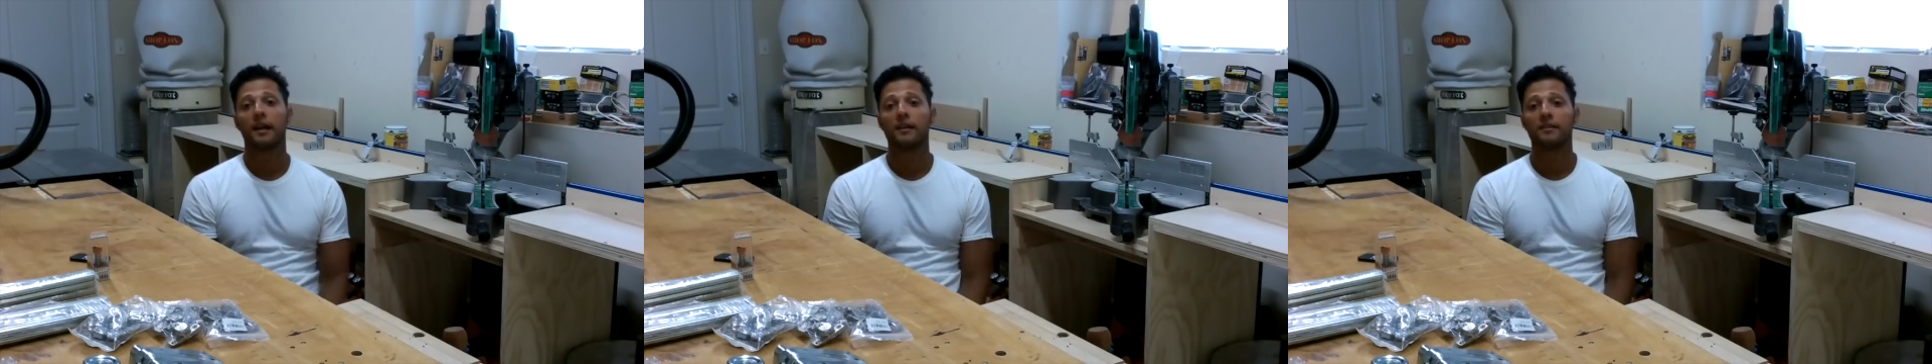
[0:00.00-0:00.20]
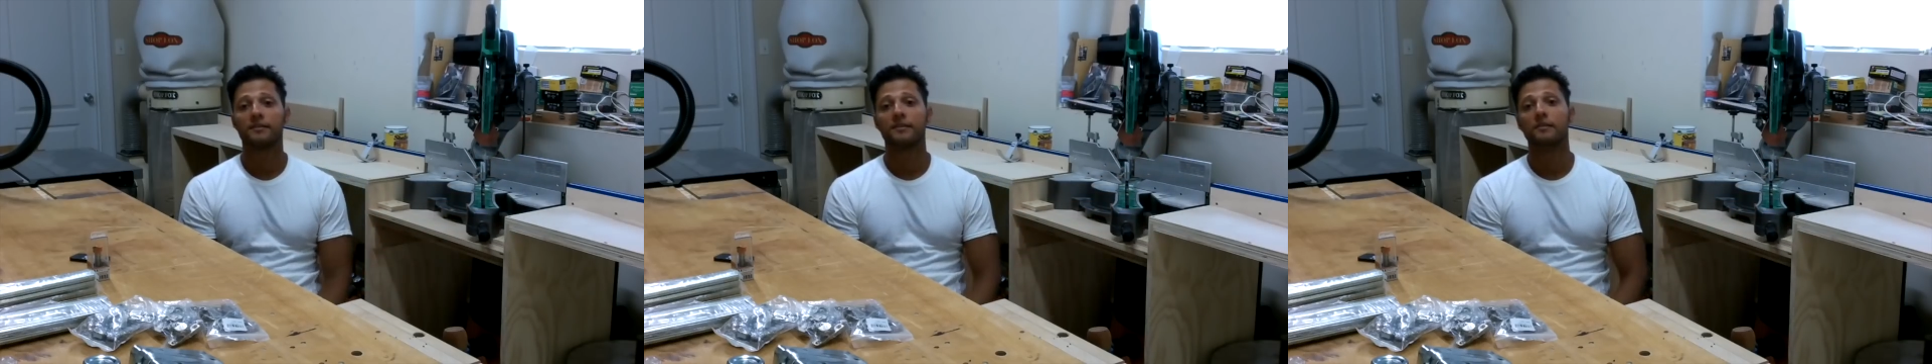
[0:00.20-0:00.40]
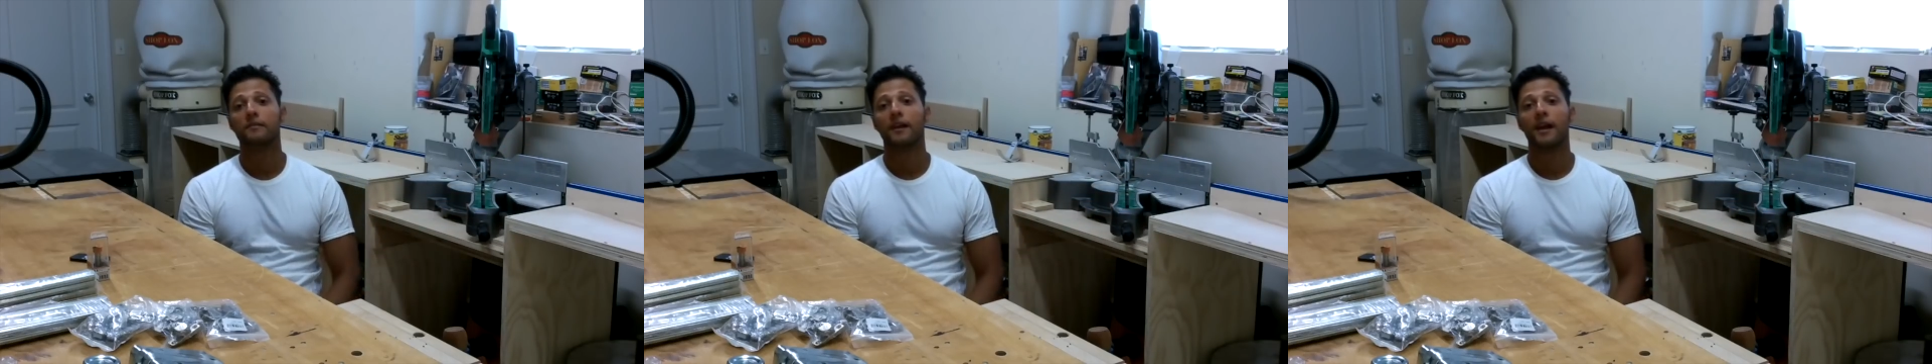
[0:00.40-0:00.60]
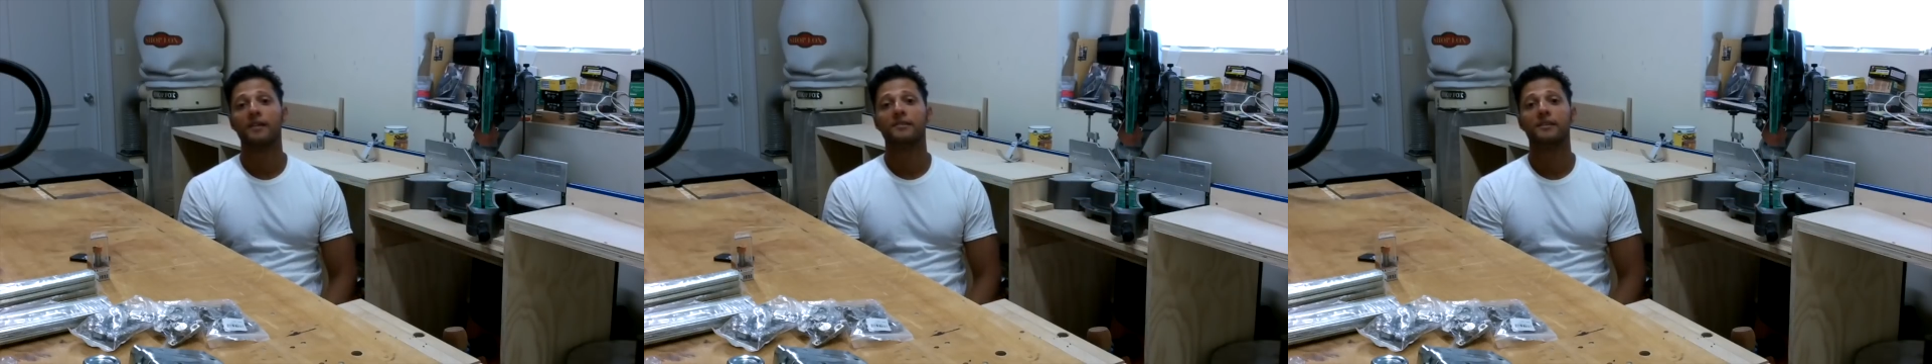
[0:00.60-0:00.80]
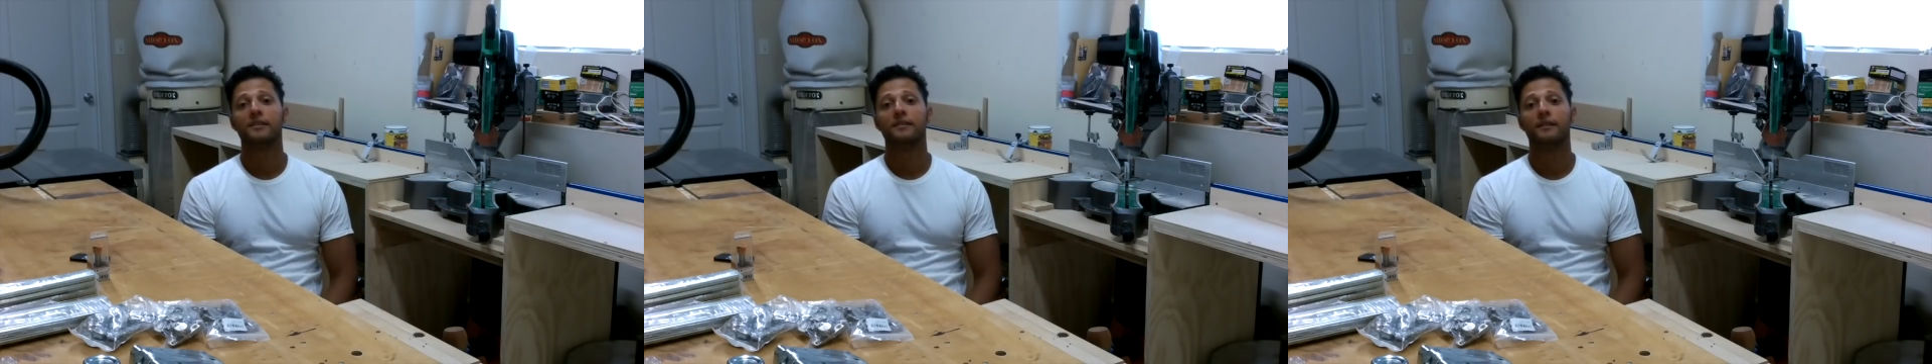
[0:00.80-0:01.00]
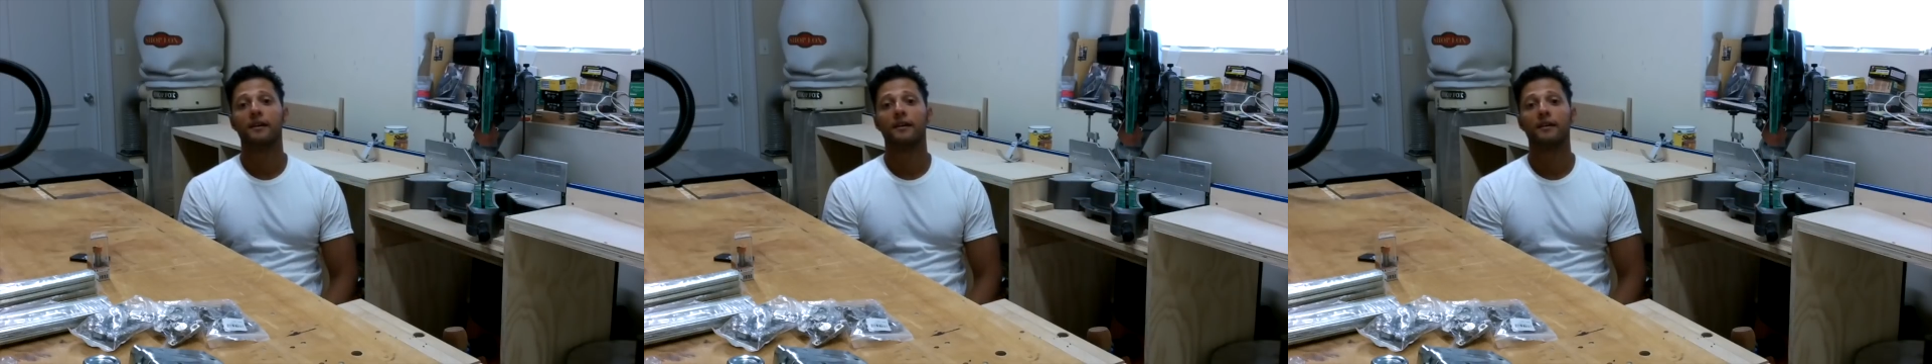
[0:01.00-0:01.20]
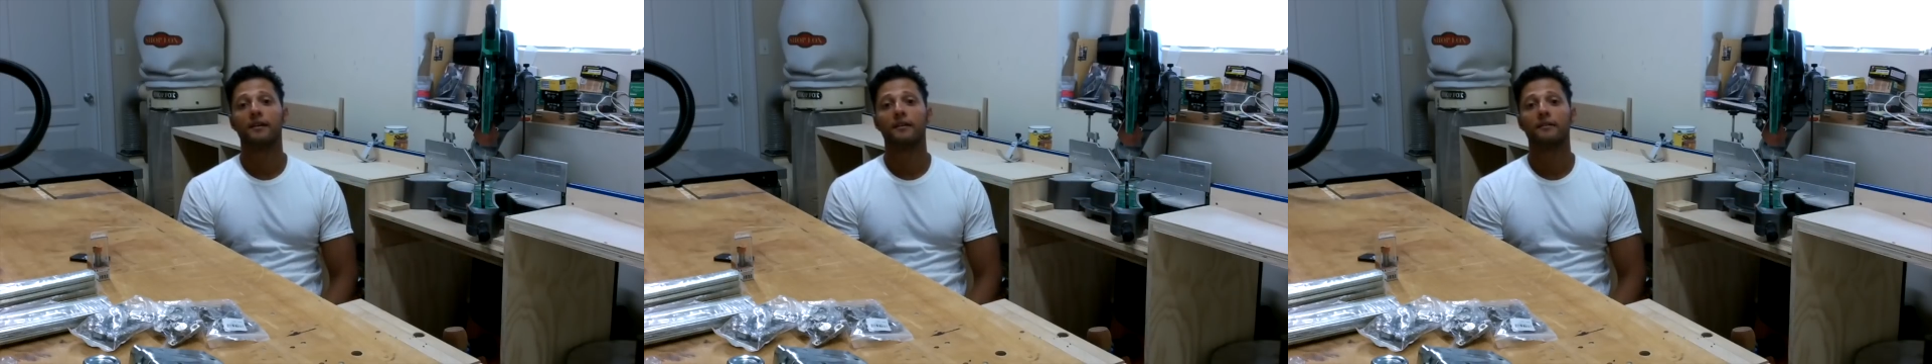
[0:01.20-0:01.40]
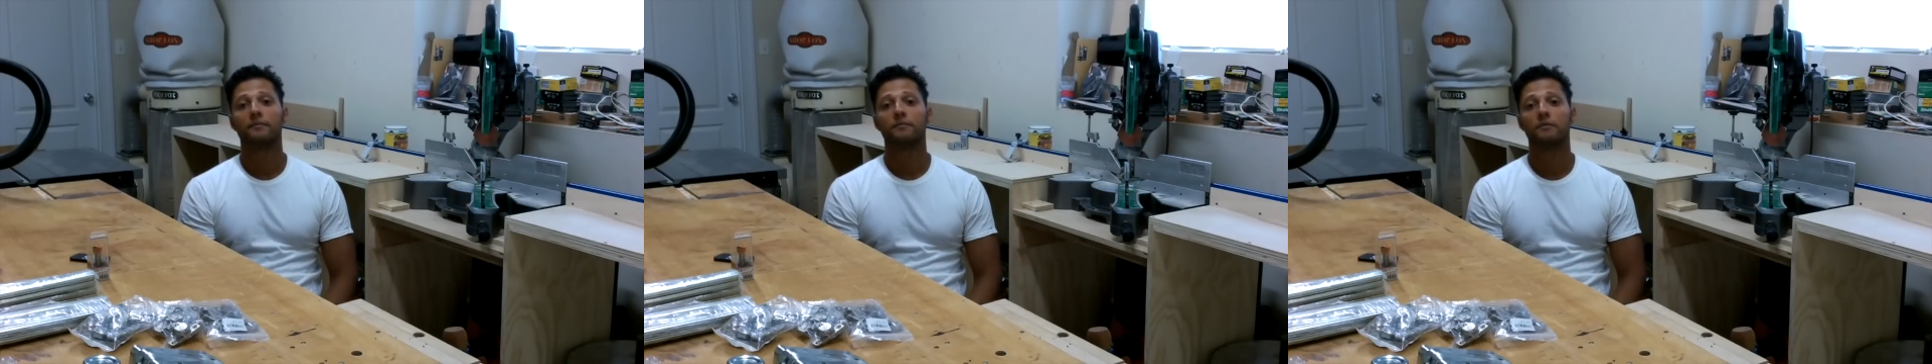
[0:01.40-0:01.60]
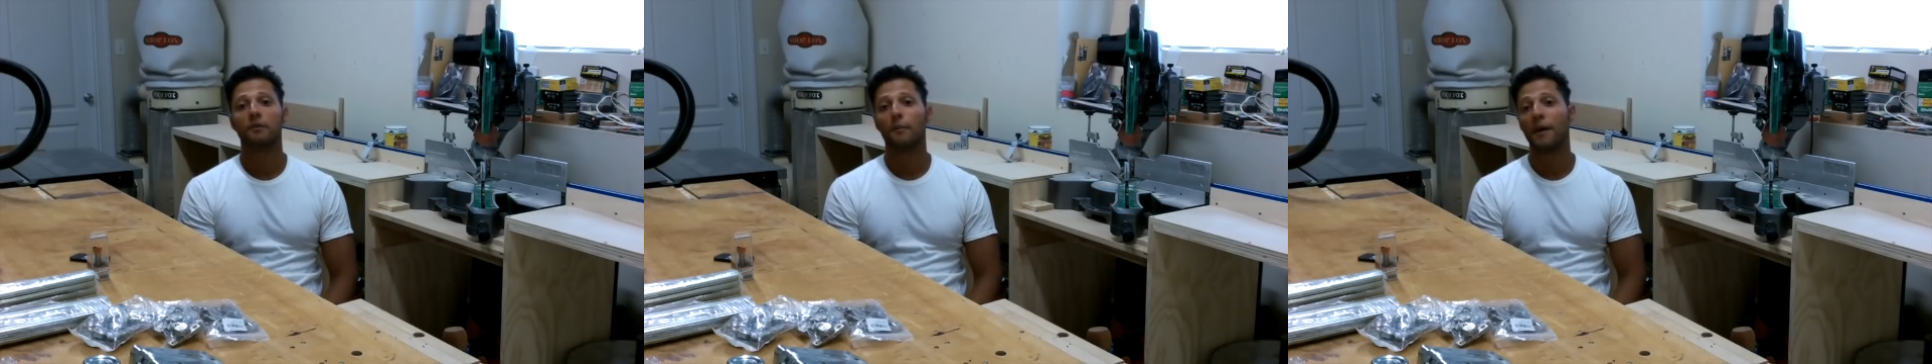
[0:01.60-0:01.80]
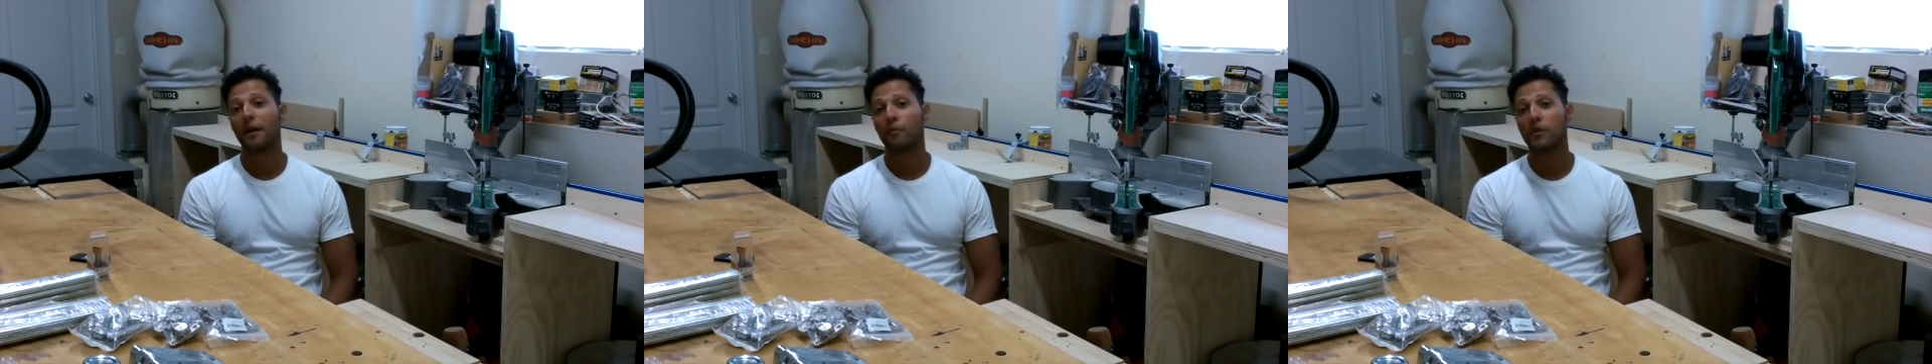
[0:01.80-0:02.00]
I'll see you guys in about
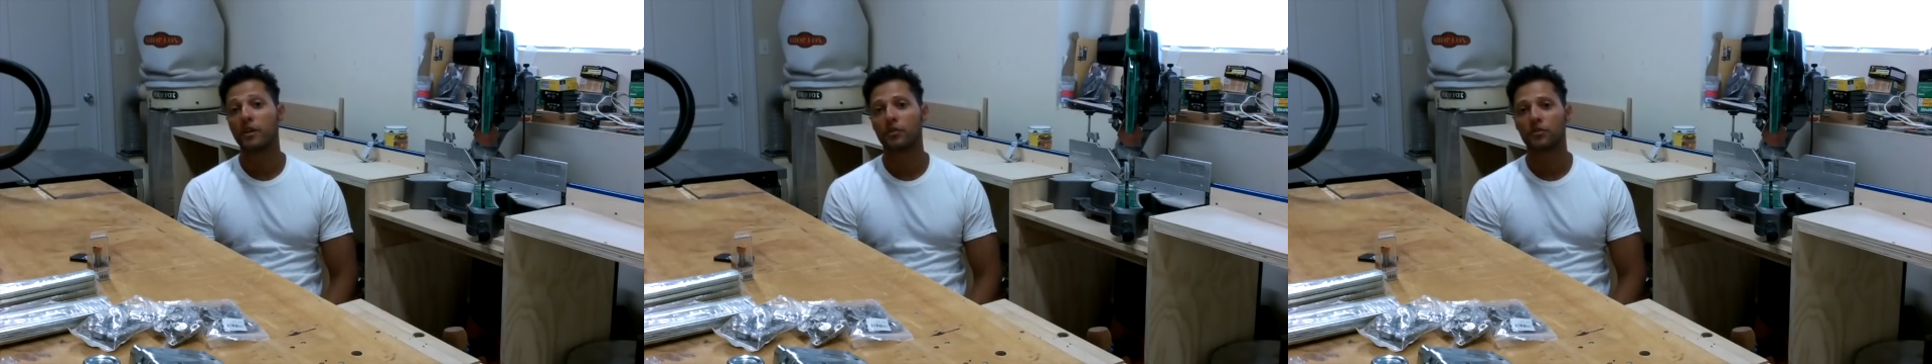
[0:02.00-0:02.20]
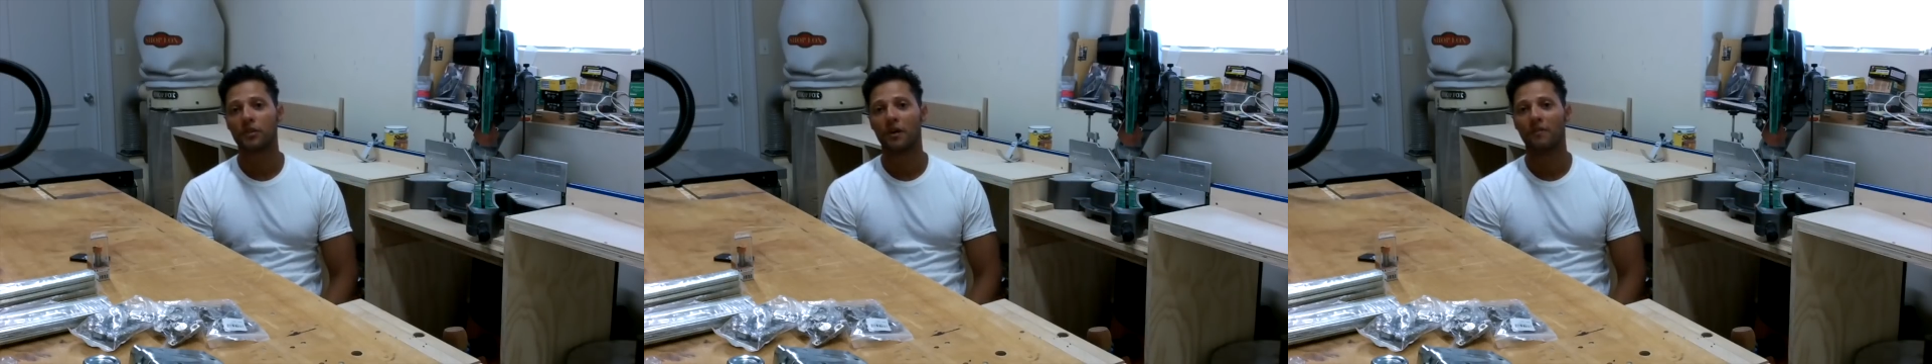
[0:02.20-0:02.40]
a week or so.